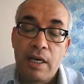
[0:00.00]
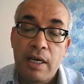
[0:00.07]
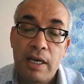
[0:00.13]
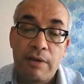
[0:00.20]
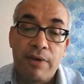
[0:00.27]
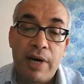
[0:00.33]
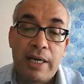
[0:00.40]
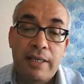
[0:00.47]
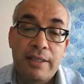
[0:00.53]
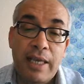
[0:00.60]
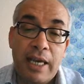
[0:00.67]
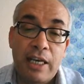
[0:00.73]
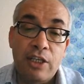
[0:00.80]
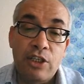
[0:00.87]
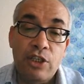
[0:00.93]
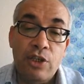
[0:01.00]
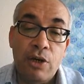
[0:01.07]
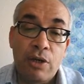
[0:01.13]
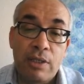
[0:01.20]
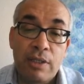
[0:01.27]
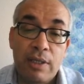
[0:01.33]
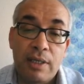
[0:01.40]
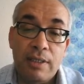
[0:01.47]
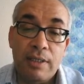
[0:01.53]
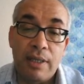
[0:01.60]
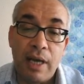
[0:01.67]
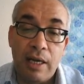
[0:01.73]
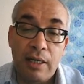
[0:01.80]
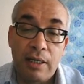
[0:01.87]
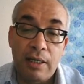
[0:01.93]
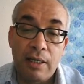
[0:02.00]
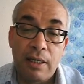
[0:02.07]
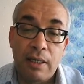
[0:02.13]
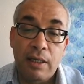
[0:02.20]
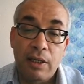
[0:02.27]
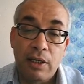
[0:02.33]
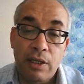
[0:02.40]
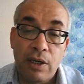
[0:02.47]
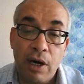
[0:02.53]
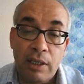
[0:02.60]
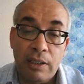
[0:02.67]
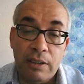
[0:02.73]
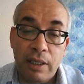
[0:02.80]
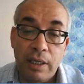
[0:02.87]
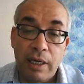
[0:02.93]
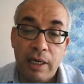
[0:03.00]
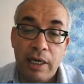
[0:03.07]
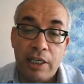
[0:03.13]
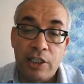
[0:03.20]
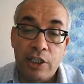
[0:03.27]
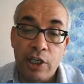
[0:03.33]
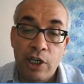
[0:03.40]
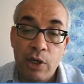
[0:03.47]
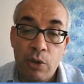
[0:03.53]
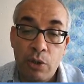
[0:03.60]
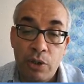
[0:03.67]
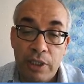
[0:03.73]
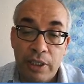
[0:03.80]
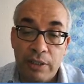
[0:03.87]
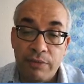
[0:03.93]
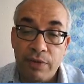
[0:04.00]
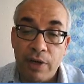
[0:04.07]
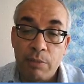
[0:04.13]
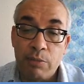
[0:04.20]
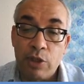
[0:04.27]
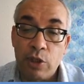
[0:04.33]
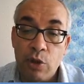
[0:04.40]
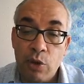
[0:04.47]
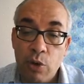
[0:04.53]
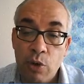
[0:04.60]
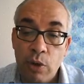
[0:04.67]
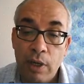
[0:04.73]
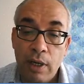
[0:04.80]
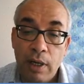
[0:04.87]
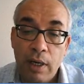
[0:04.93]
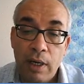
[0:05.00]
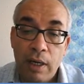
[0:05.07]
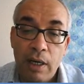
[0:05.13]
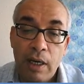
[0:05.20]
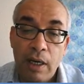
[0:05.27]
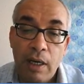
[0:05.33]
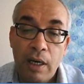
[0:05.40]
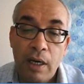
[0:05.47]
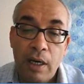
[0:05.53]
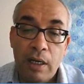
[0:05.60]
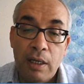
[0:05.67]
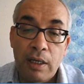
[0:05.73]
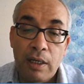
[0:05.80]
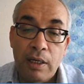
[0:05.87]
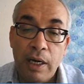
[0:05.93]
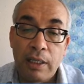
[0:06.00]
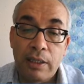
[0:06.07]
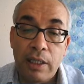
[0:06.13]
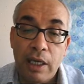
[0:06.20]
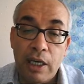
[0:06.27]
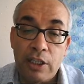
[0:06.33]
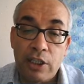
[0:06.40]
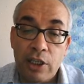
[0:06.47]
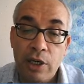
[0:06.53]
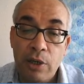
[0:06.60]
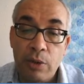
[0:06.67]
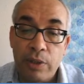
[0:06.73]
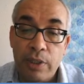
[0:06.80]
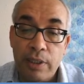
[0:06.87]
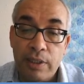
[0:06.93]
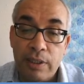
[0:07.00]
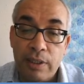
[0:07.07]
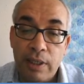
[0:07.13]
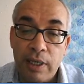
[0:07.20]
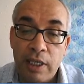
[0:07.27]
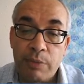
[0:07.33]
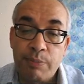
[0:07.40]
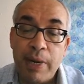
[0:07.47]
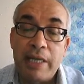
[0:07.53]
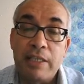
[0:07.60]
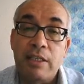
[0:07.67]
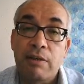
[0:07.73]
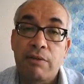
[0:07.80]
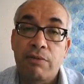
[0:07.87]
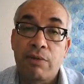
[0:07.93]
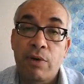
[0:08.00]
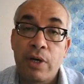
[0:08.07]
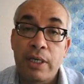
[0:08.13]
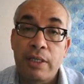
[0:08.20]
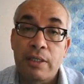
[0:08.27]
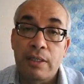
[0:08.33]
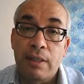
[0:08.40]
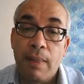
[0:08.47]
If I say John's son got excluded from school, got excluded is passive voice.